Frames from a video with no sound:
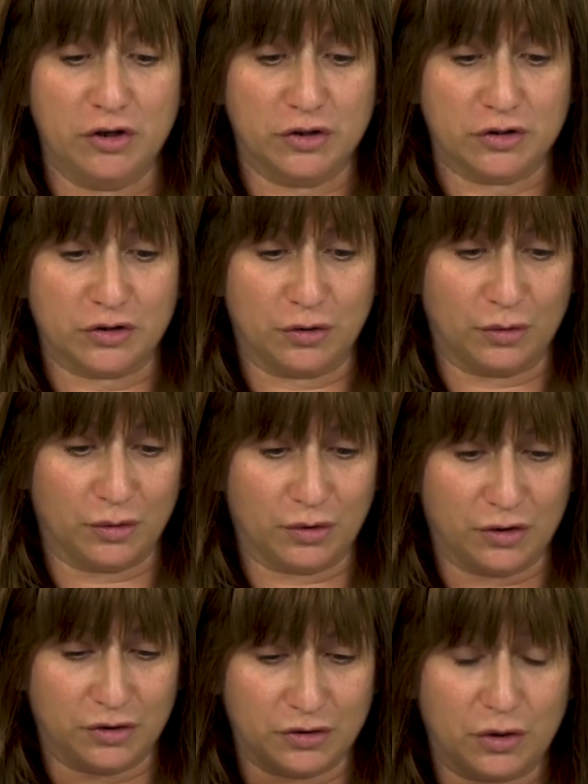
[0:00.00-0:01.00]
So
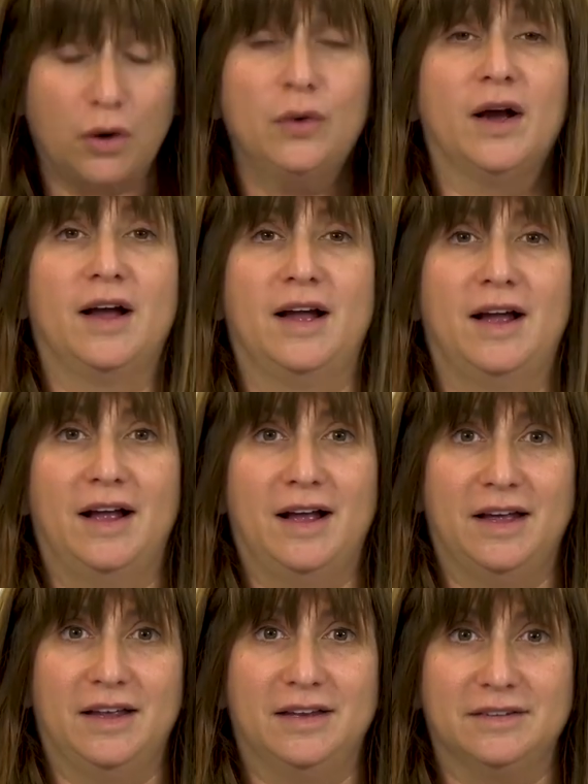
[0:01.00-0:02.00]
the Torah
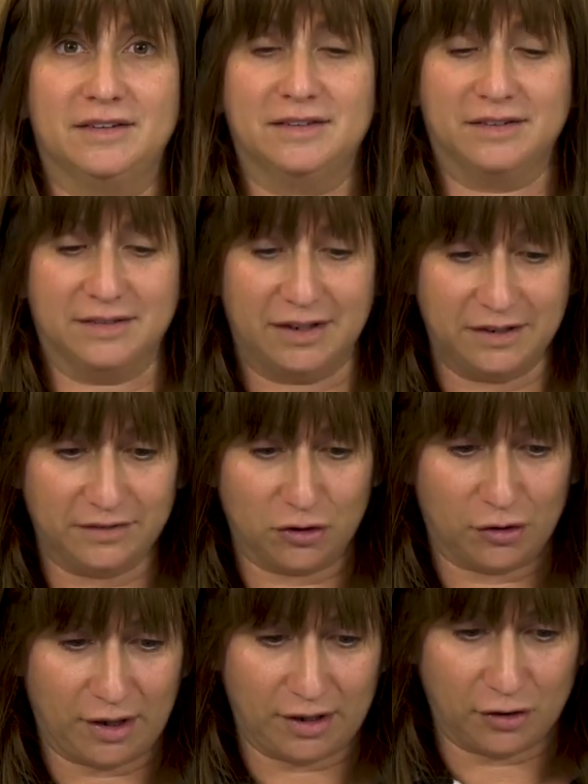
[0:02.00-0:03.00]
and the light of the
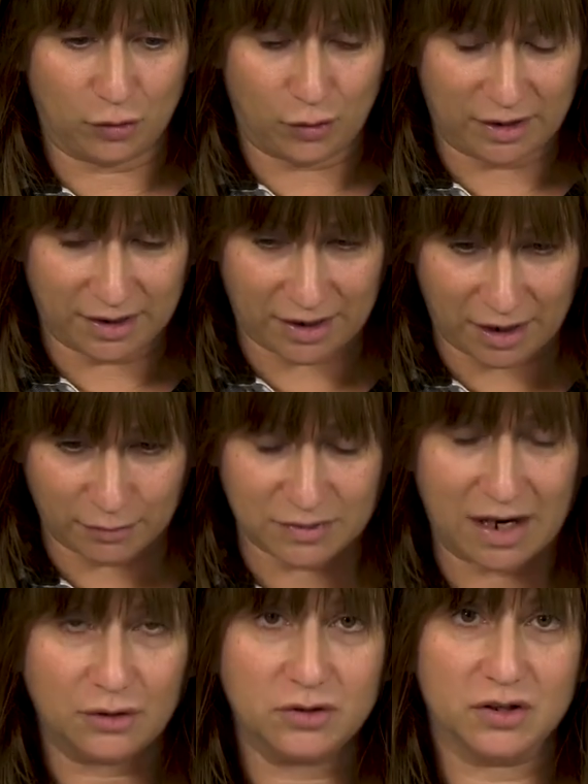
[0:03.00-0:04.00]
Creator, when it came
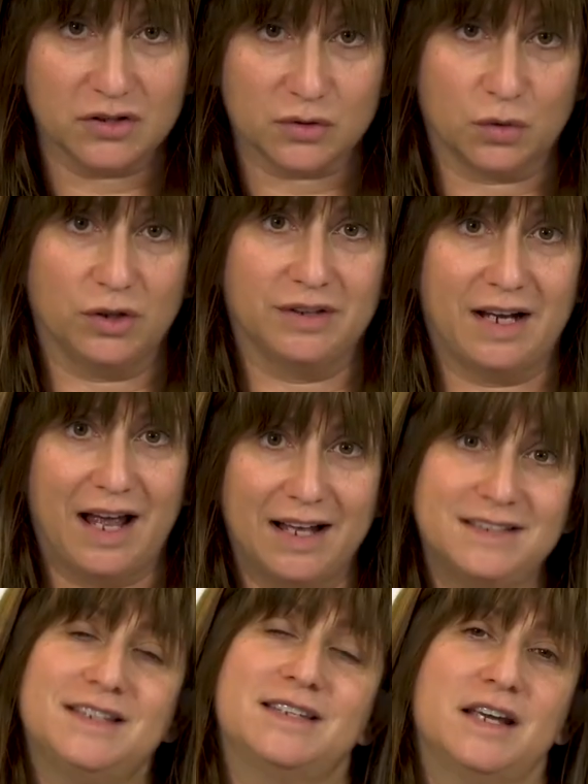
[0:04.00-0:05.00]
down to this world, it
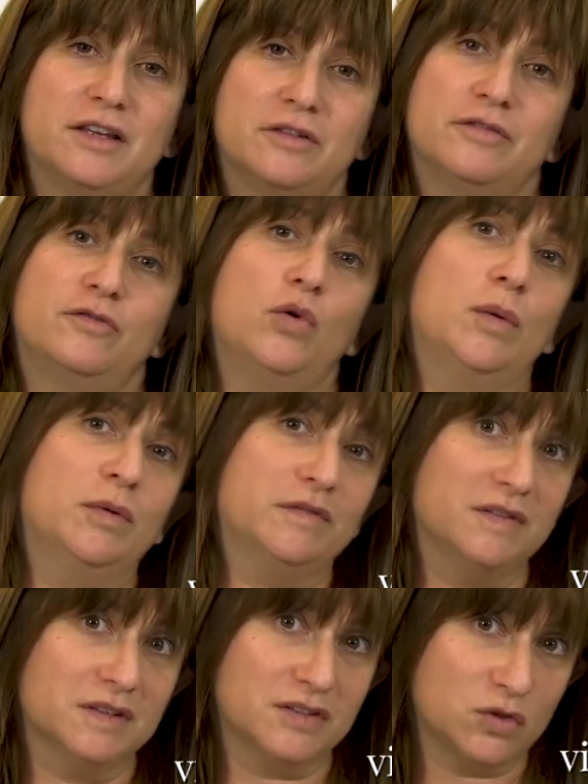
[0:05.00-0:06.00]
had to take the form
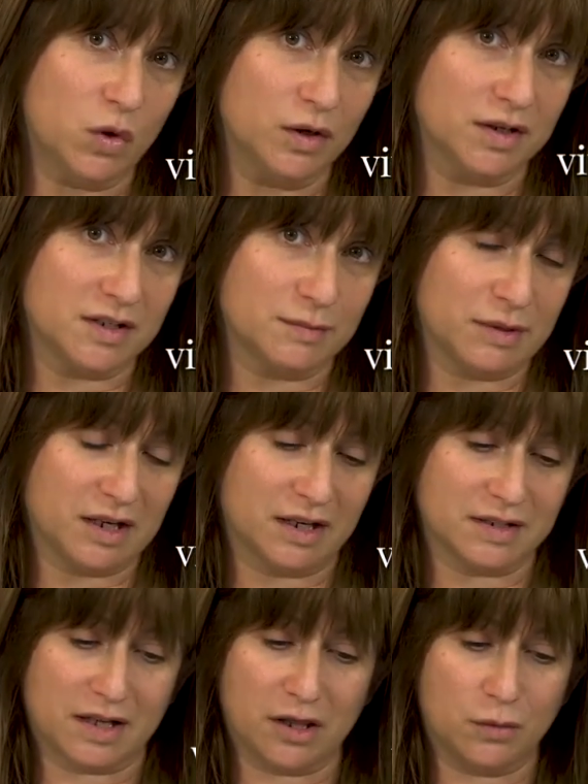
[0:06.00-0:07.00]
of the stories
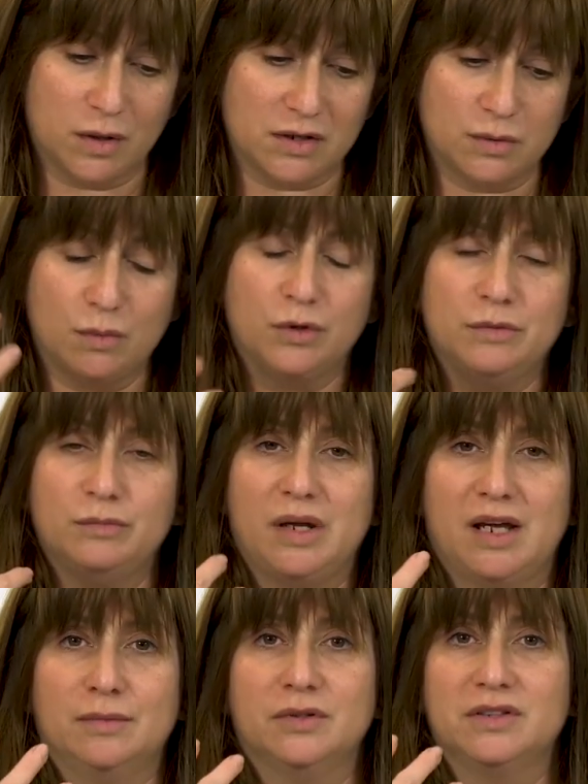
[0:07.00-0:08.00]
because otherwise we wouldn't
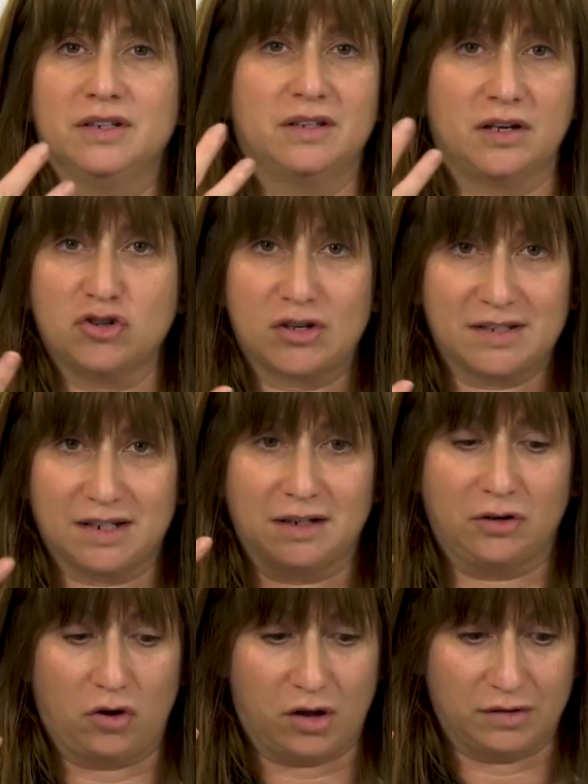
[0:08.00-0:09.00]
be able to digest it
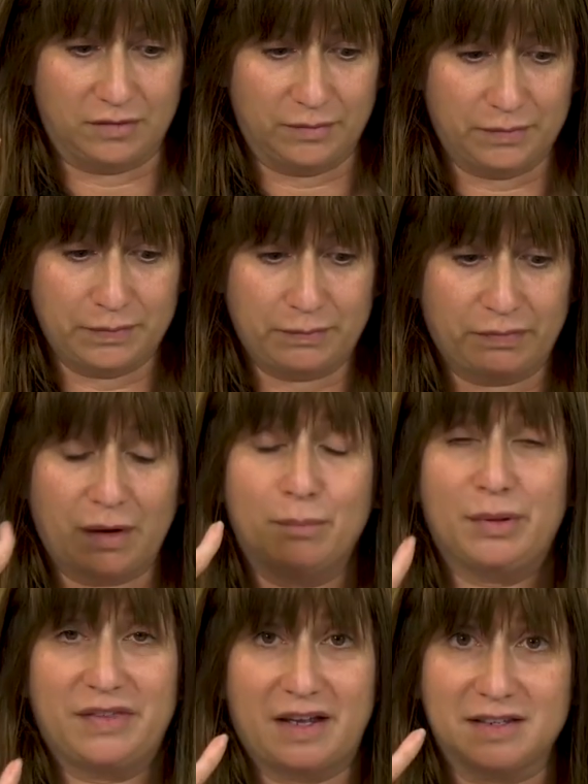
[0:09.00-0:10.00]
at all.
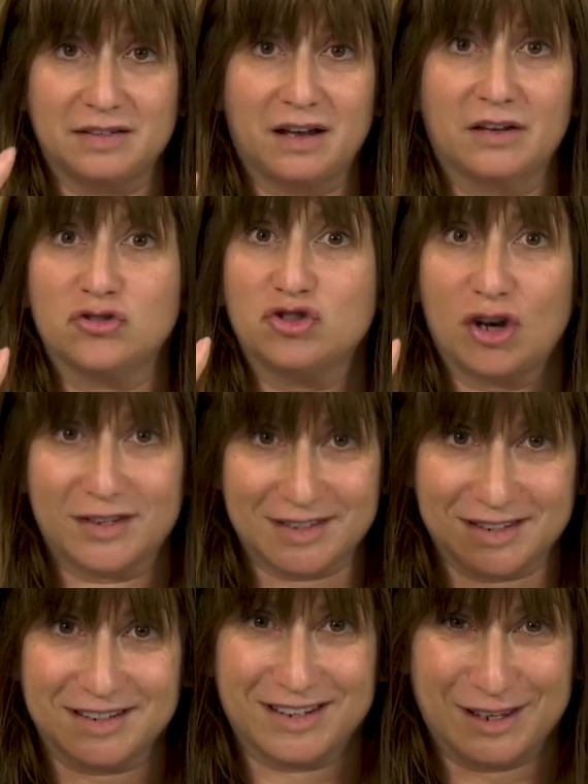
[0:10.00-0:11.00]
But that's not
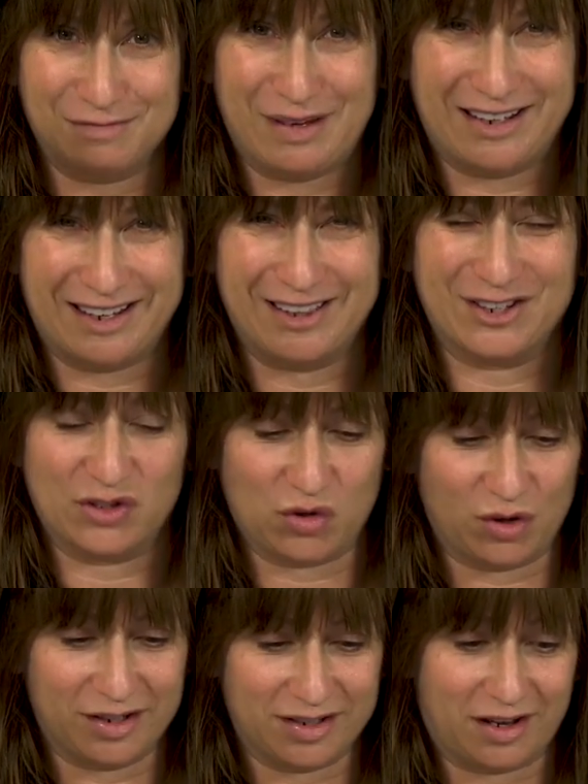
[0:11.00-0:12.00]
just the meaning, the
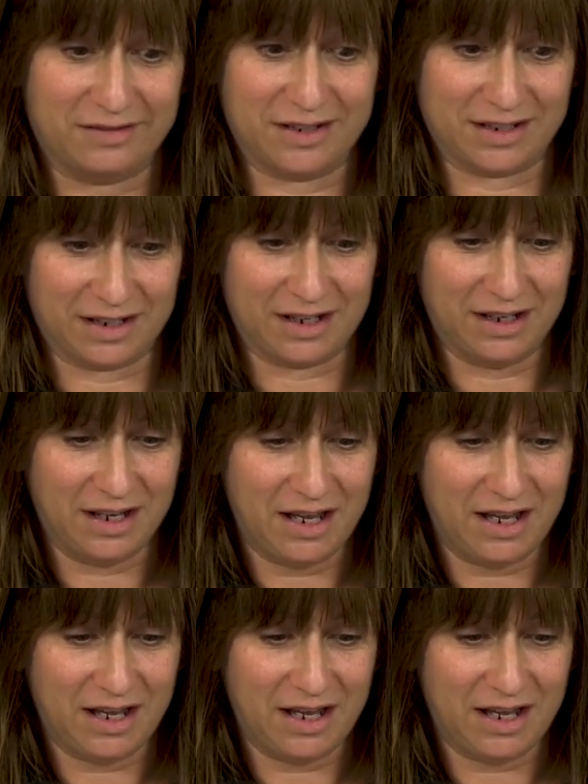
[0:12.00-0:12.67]
stories, obviously.